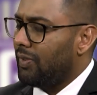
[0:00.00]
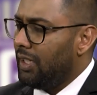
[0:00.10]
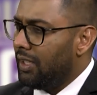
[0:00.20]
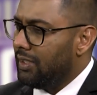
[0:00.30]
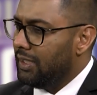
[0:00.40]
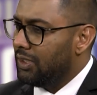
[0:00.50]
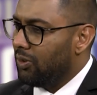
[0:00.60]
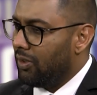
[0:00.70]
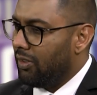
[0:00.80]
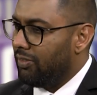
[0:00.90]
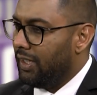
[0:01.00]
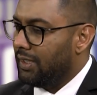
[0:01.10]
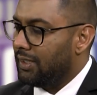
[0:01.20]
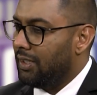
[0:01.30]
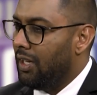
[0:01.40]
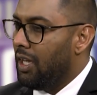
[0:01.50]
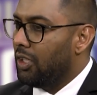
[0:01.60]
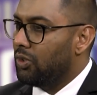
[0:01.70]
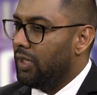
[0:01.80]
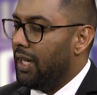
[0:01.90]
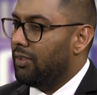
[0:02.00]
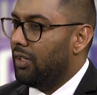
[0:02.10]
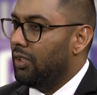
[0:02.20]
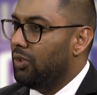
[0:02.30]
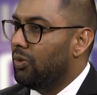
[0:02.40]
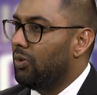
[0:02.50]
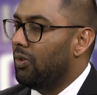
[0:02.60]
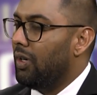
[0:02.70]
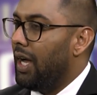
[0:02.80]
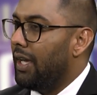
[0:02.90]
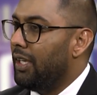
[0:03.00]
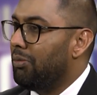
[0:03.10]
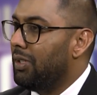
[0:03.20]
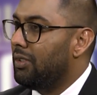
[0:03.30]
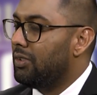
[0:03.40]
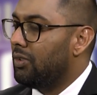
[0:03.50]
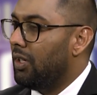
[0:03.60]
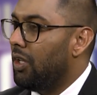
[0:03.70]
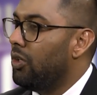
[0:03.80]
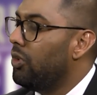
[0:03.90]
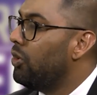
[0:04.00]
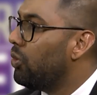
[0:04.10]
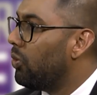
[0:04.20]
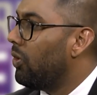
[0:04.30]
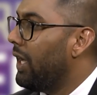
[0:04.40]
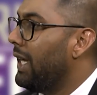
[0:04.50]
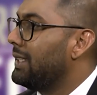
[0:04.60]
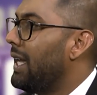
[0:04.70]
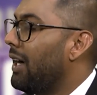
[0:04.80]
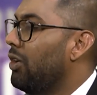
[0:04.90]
these sorts of things, so that you are able to know exactly